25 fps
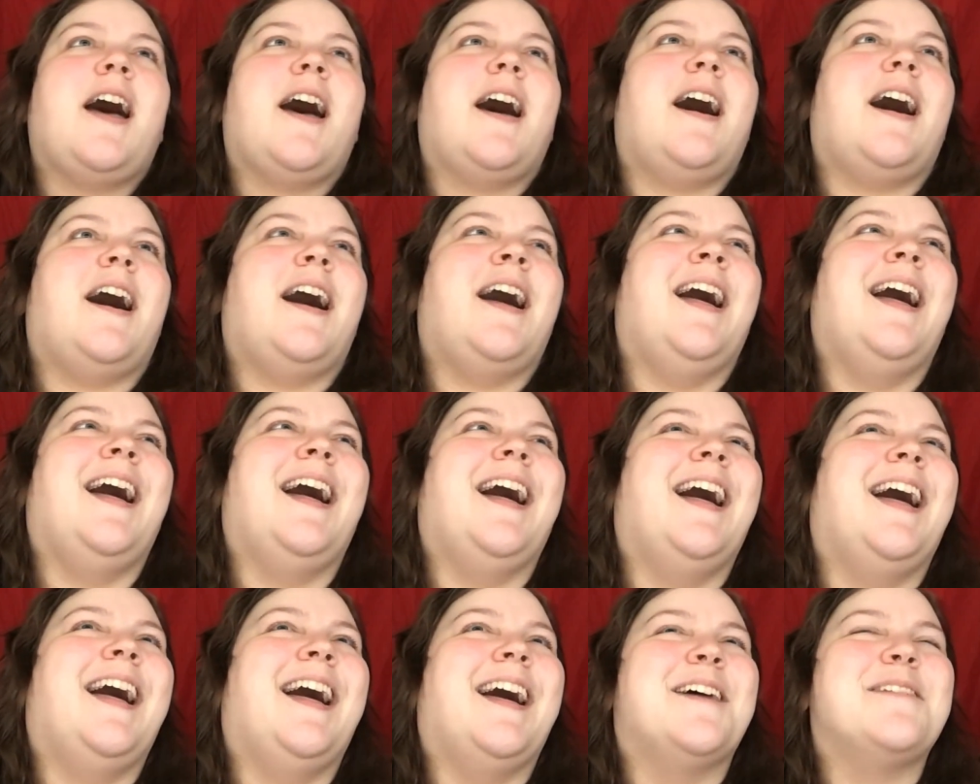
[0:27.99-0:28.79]

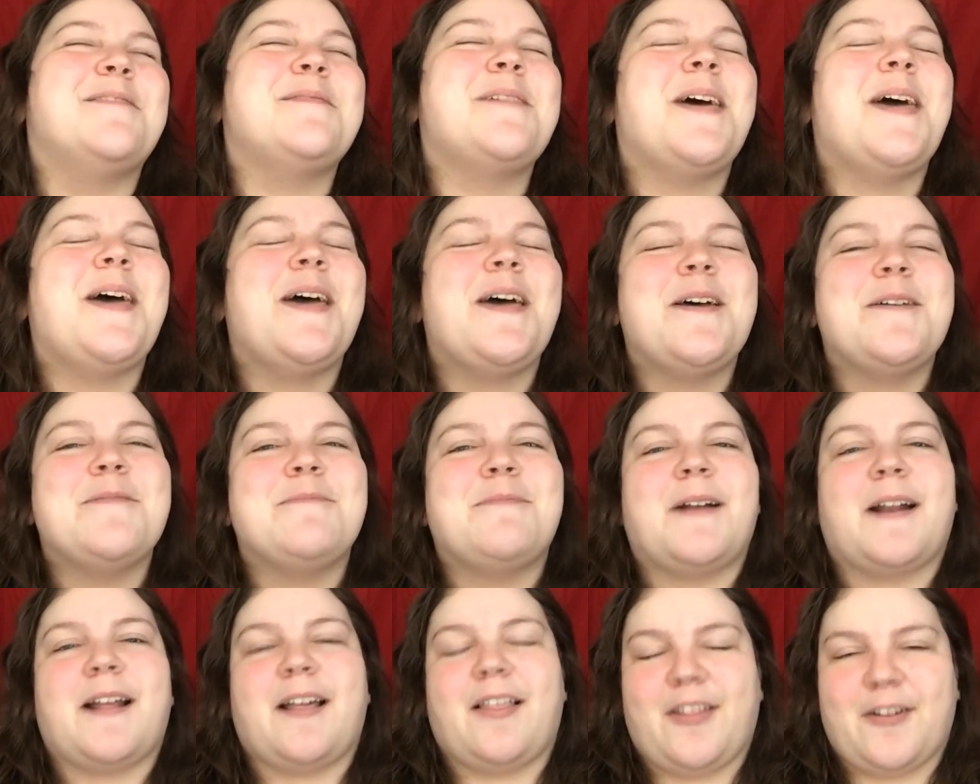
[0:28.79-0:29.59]

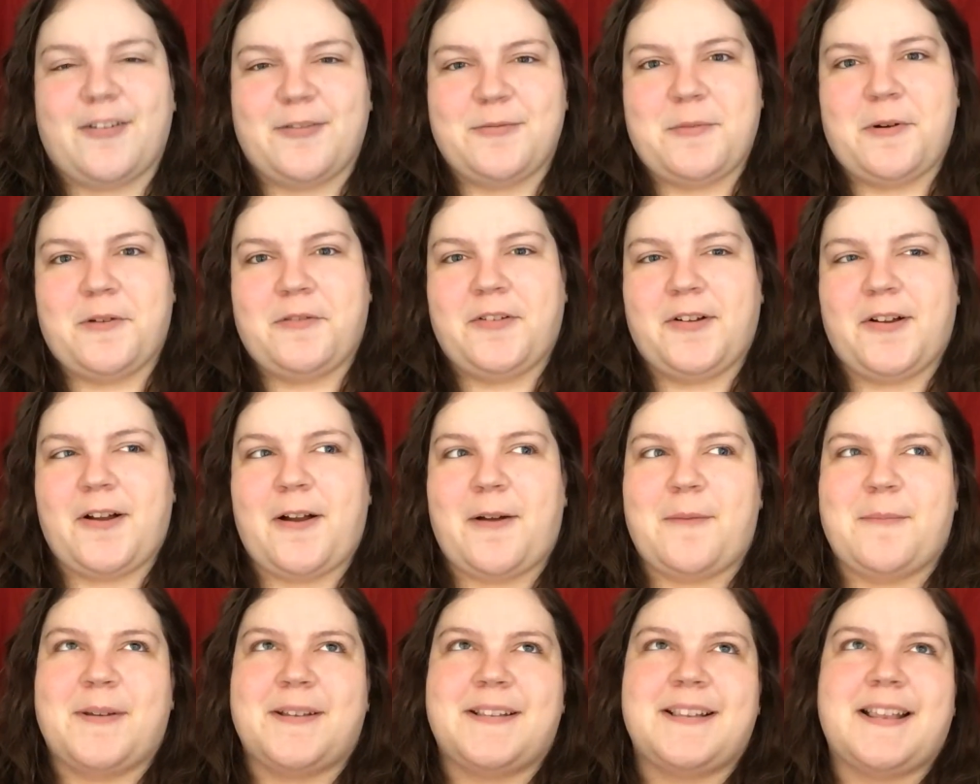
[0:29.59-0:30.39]
But I love Marvel
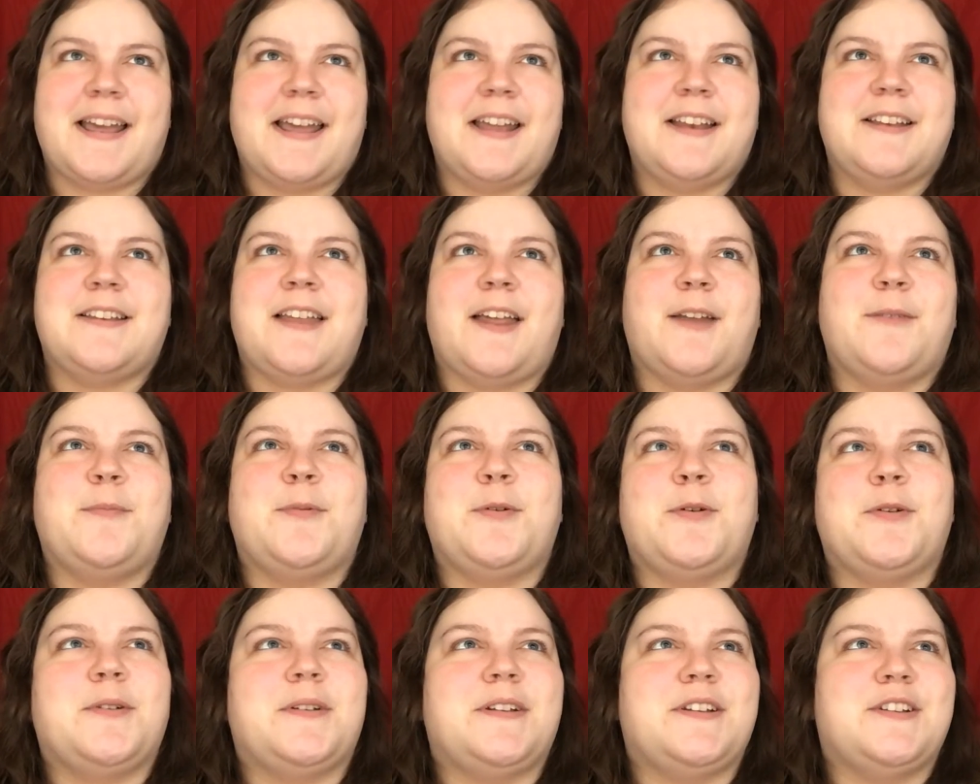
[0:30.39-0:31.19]
Comics, and
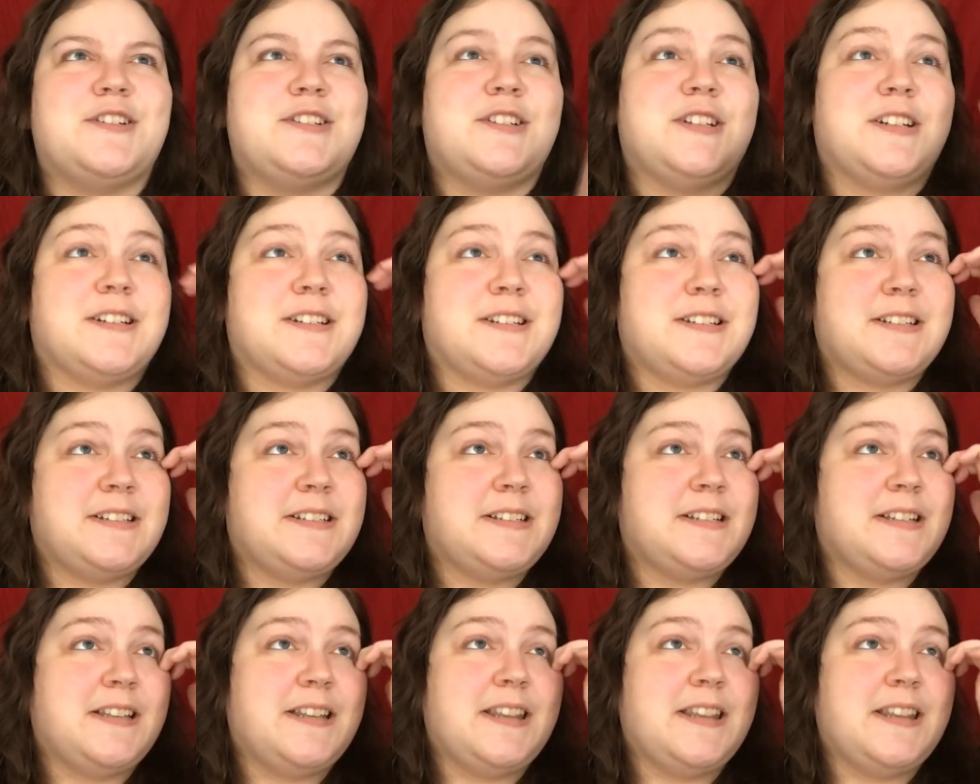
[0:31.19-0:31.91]
Deadpool is just